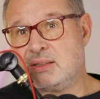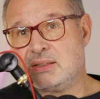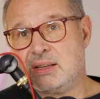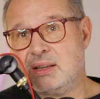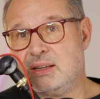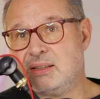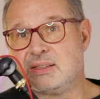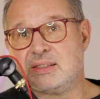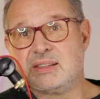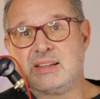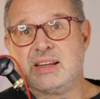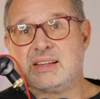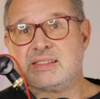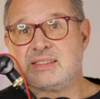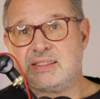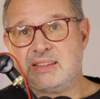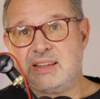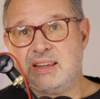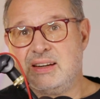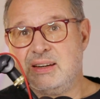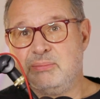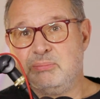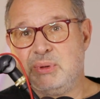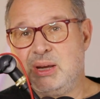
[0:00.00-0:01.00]
it's less
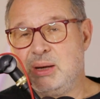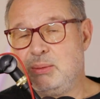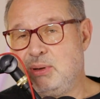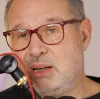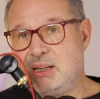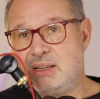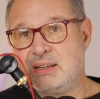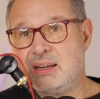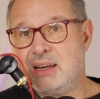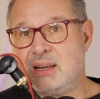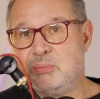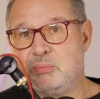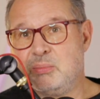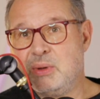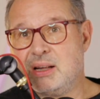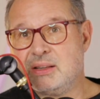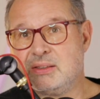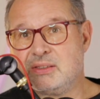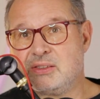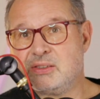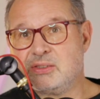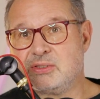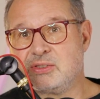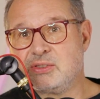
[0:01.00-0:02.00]
than maybe ten
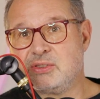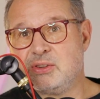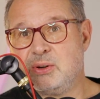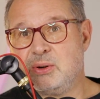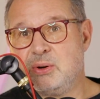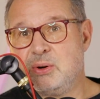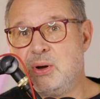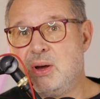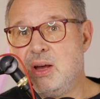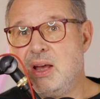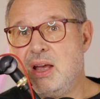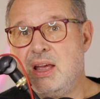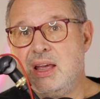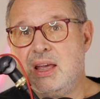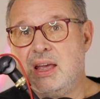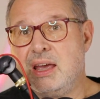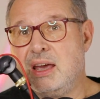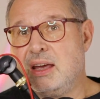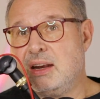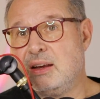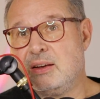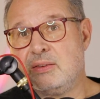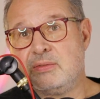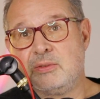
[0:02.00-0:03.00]
months or so,
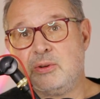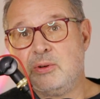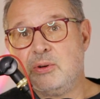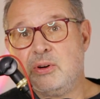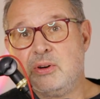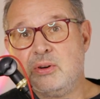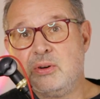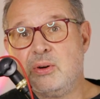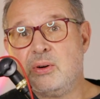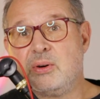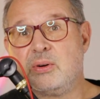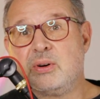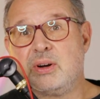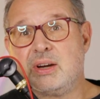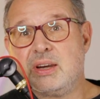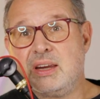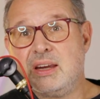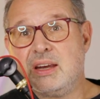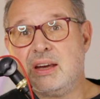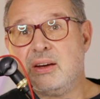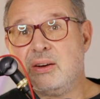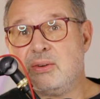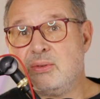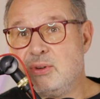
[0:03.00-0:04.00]
and I've earned already
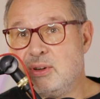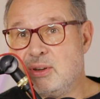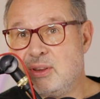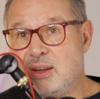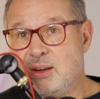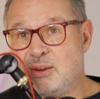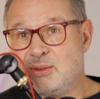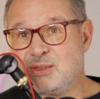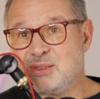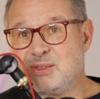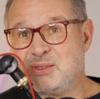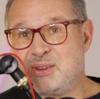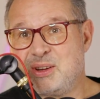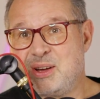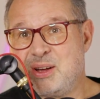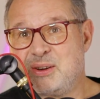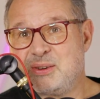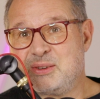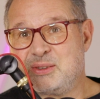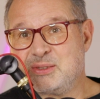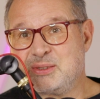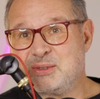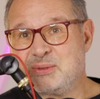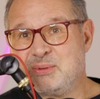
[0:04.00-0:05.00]
hundred thousand
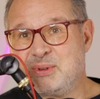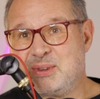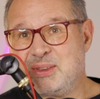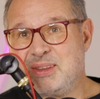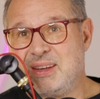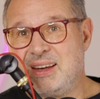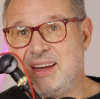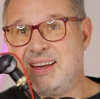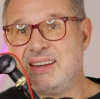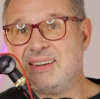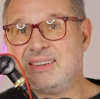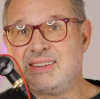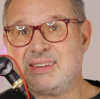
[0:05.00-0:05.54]
dollars with that.